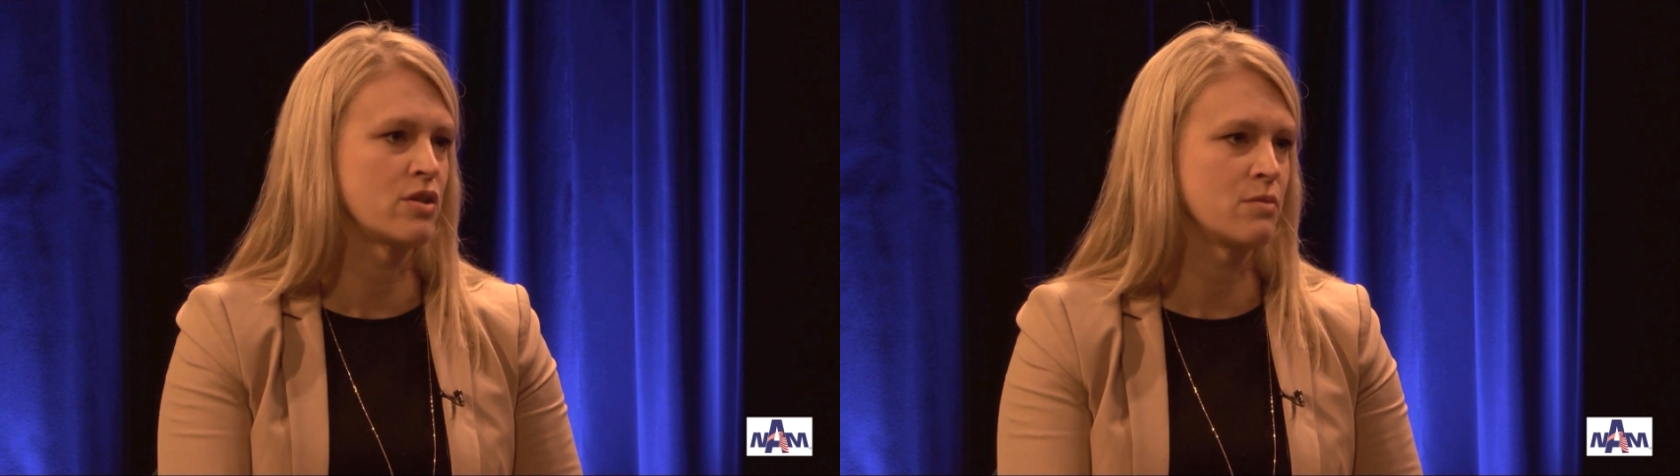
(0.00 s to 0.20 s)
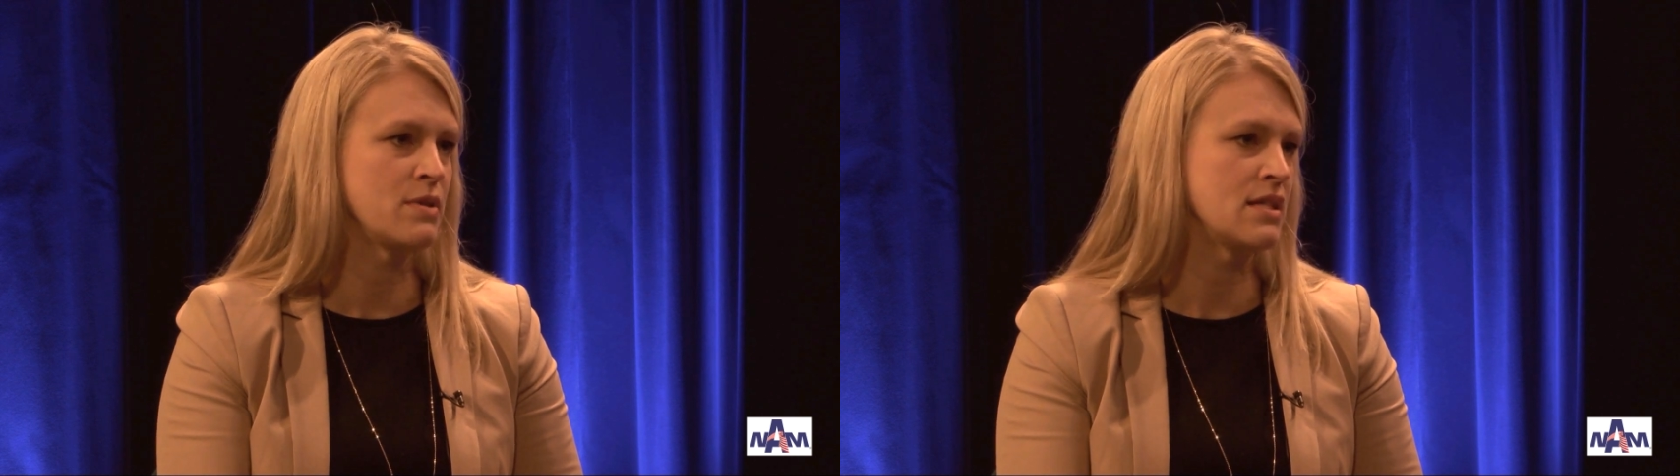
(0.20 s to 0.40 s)

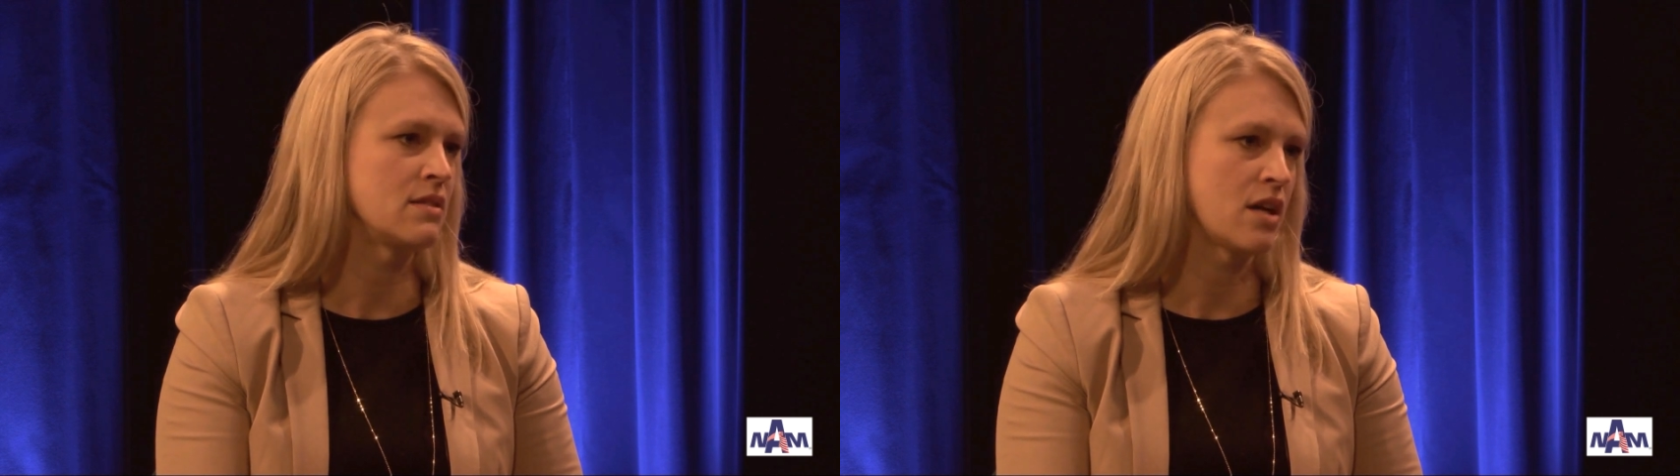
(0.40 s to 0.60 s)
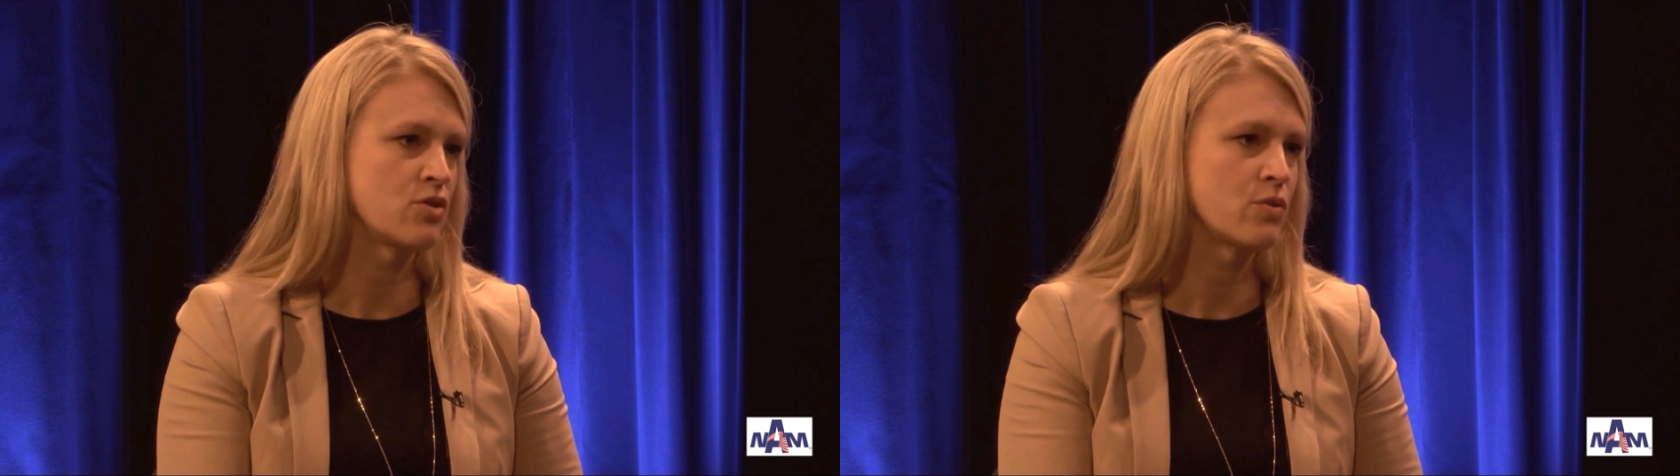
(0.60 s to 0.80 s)
to be in
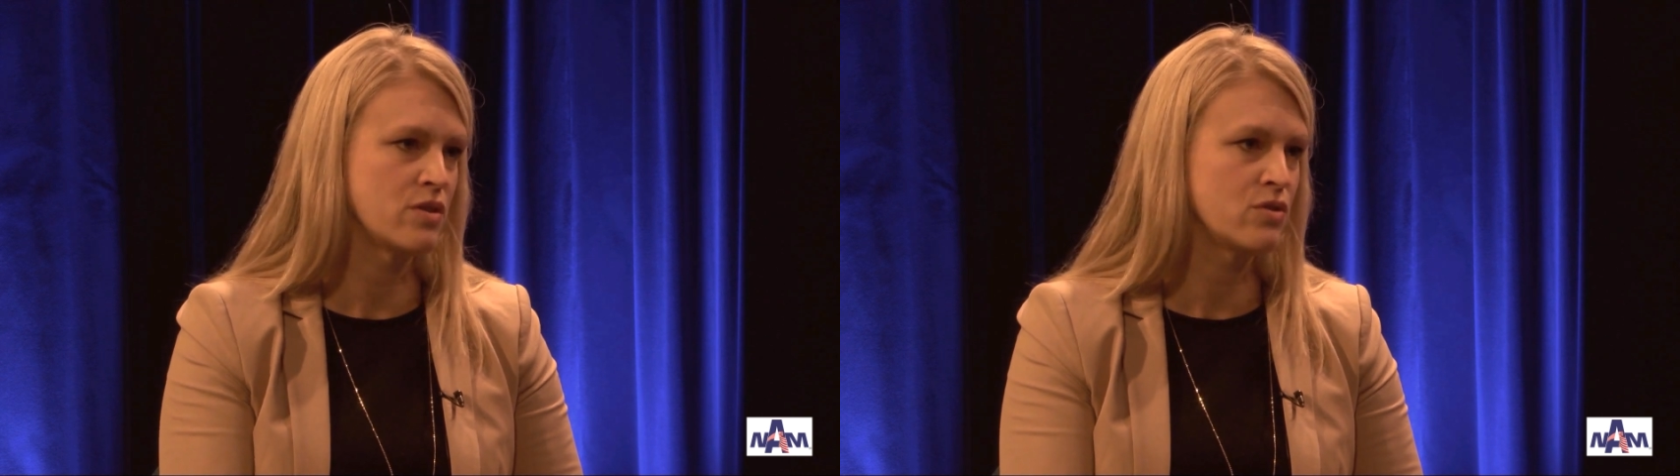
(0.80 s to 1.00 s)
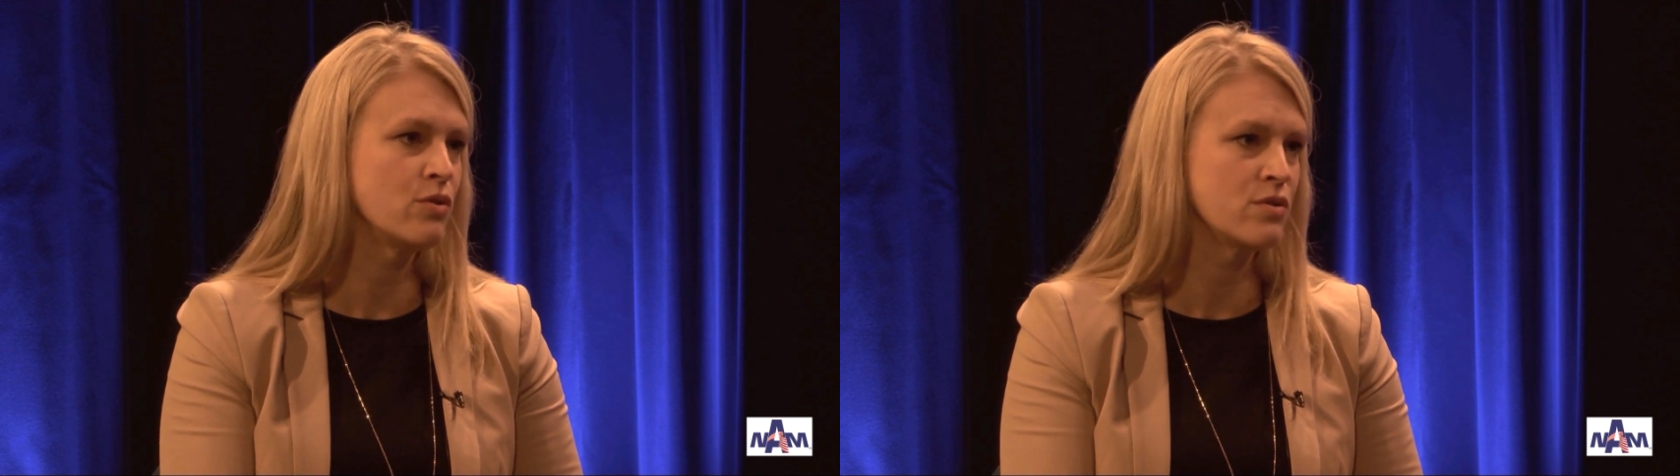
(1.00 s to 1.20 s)
touch with
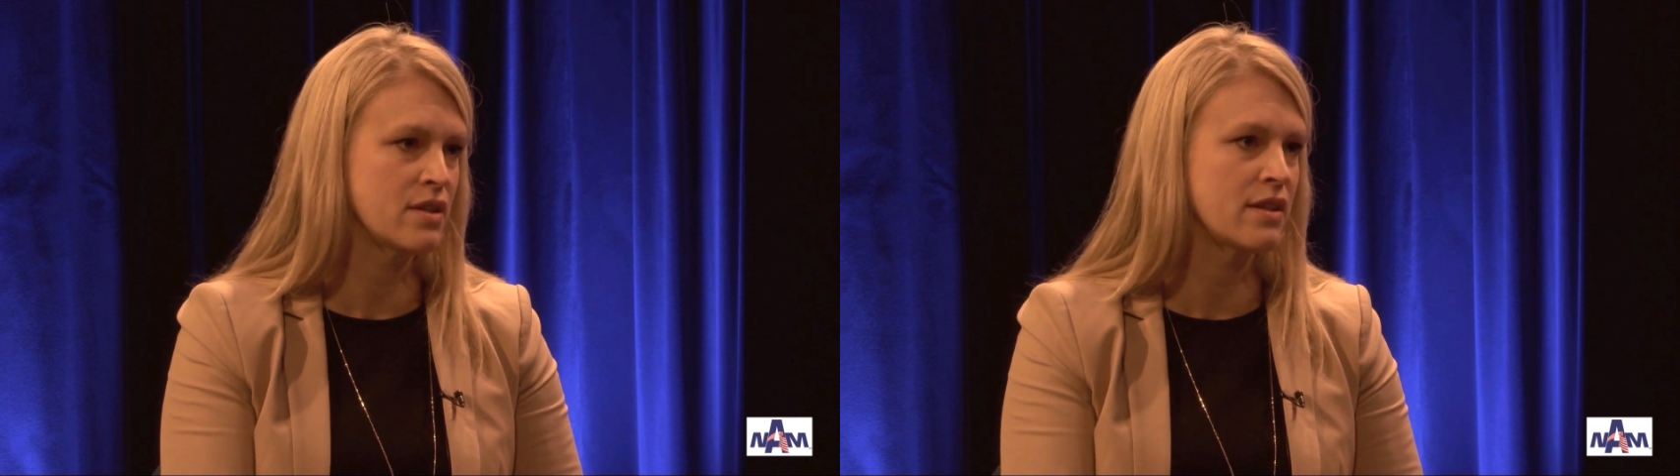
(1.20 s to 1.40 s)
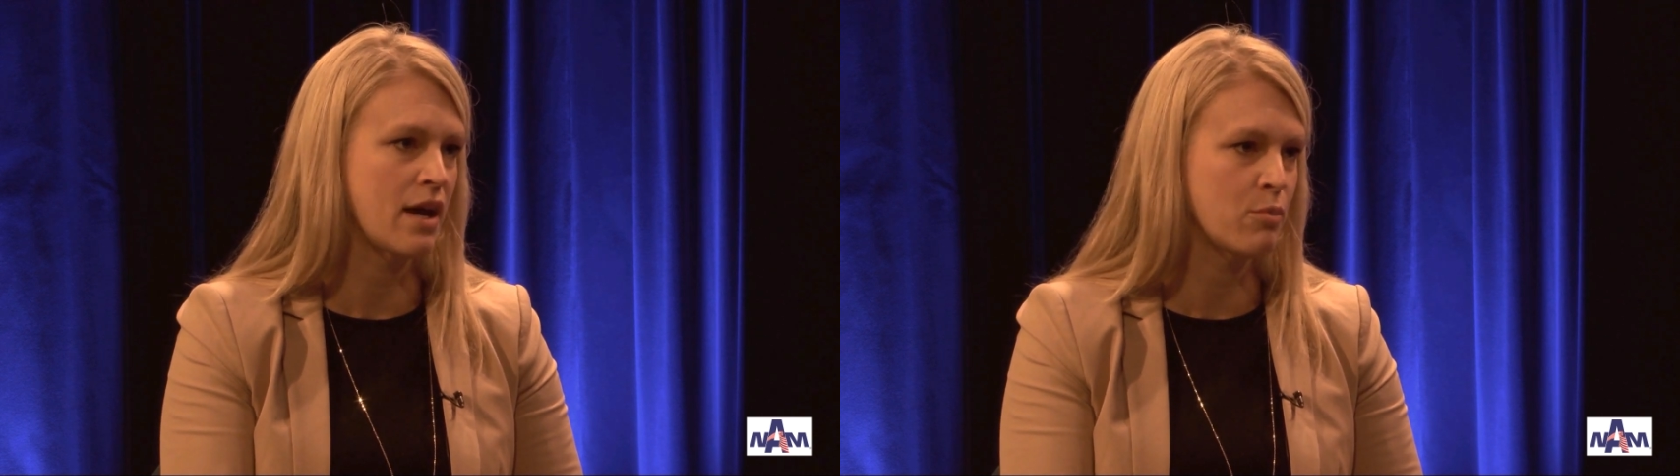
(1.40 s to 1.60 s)
students
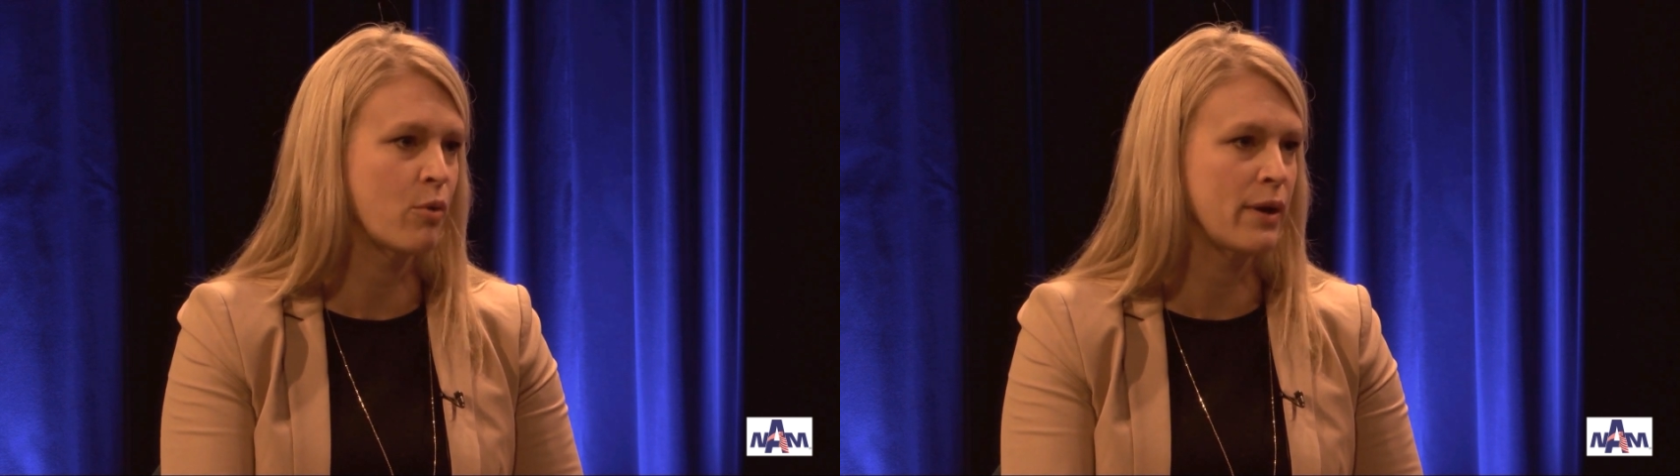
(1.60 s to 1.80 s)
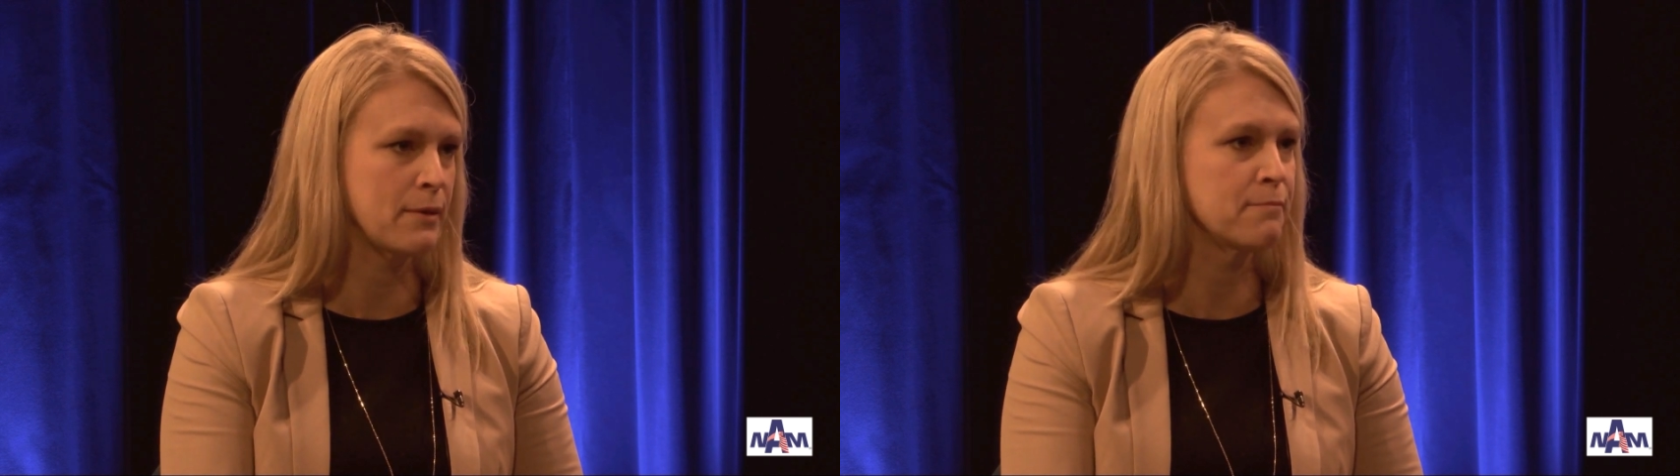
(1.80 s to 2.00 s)
at that point.